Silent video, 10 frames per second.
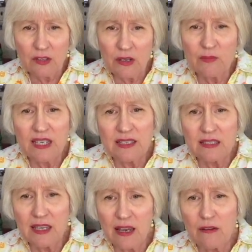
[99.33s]
Trump
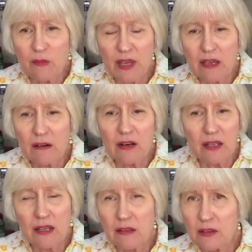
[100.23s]
doesn't care about our
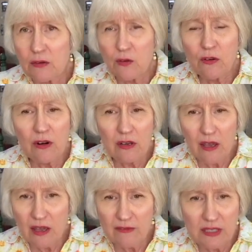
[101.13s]
health or our
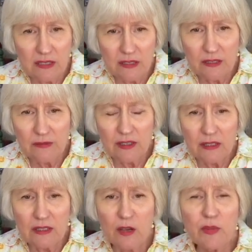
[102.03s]
lives.
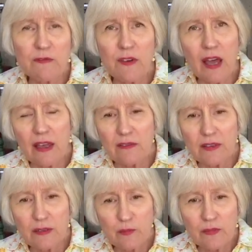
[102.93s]
Number
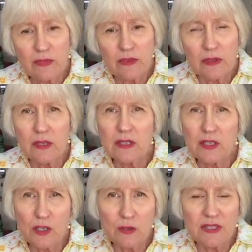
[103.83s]
five,
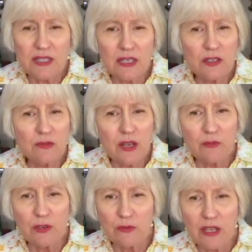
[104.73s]
did you see
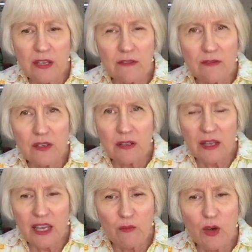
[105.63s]
Trump grieve
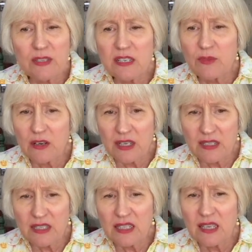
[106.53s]
like most
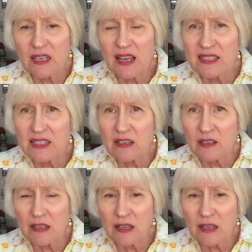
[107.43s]
Americans did as